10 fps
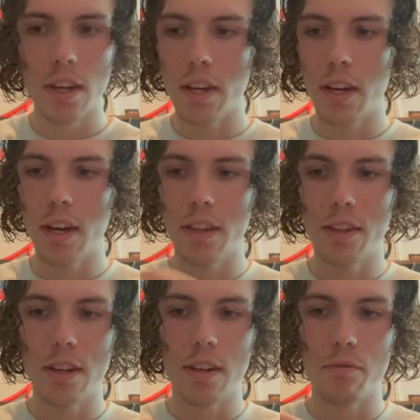and
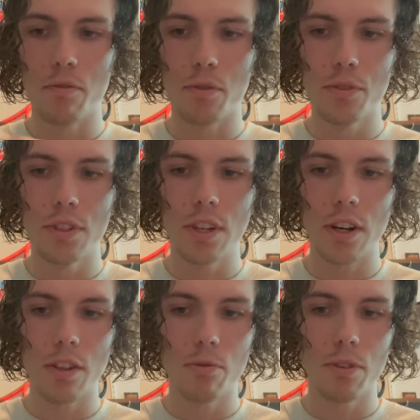then fold the
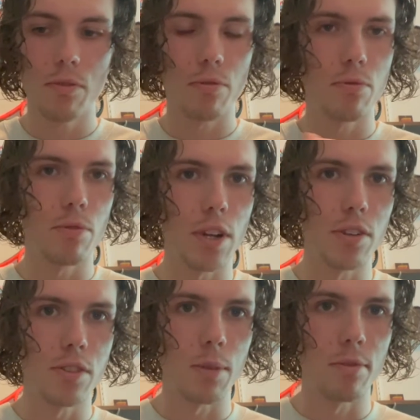other one right on
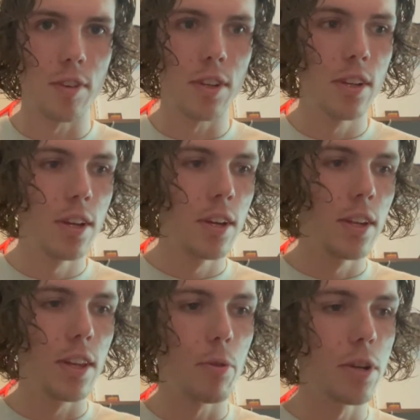top of it.
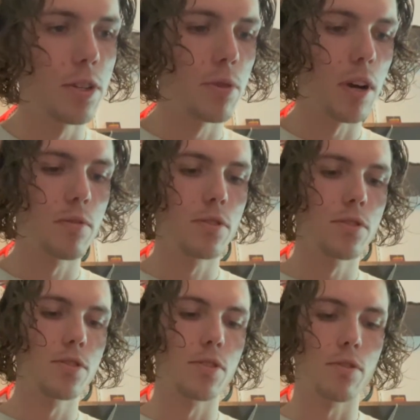That way you have your little
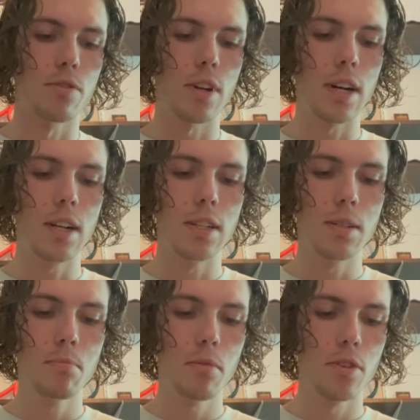circle. I
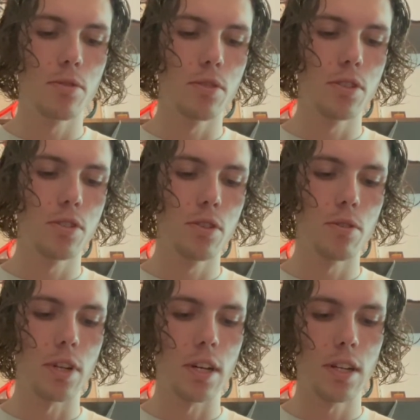am going to go
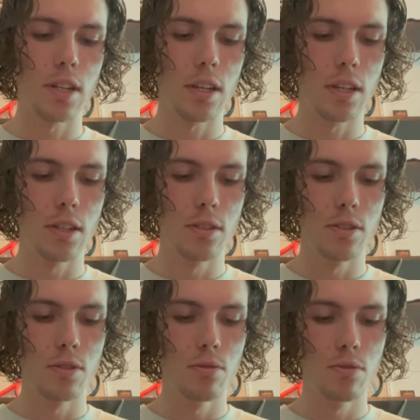ahead and
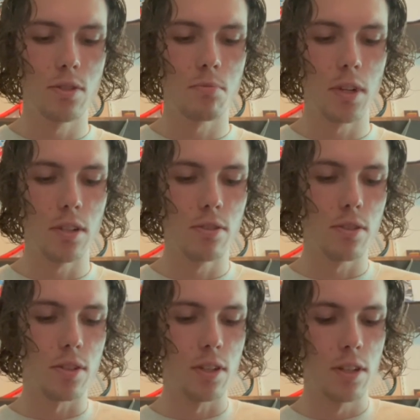use my
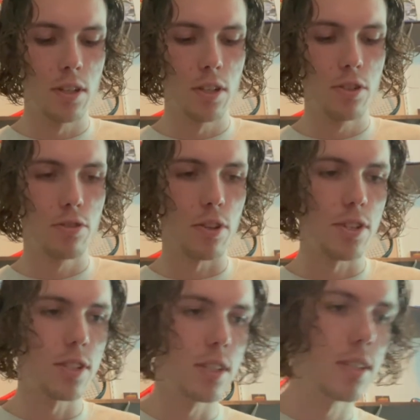little
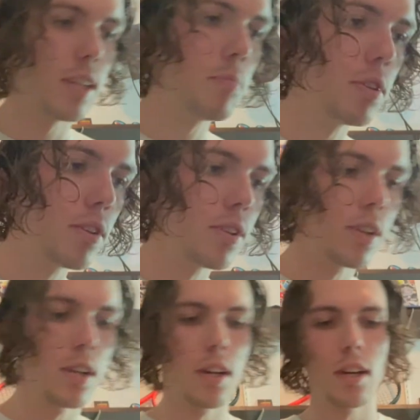trusty tape here
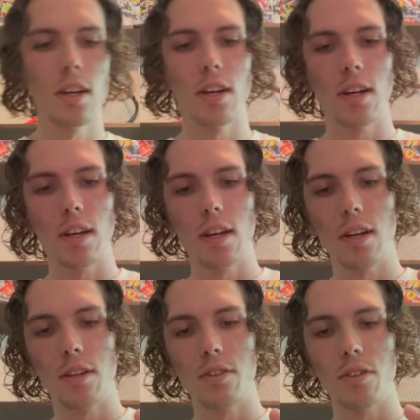
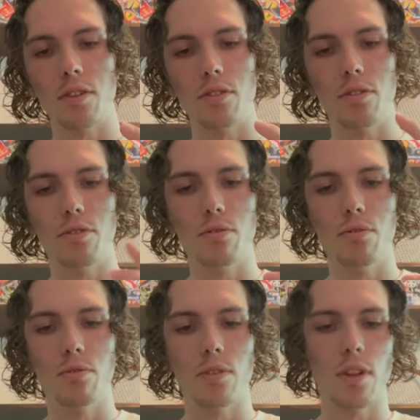and
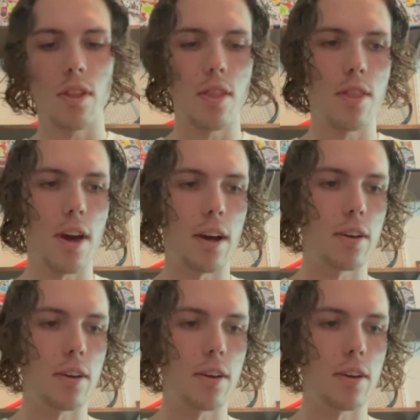do that.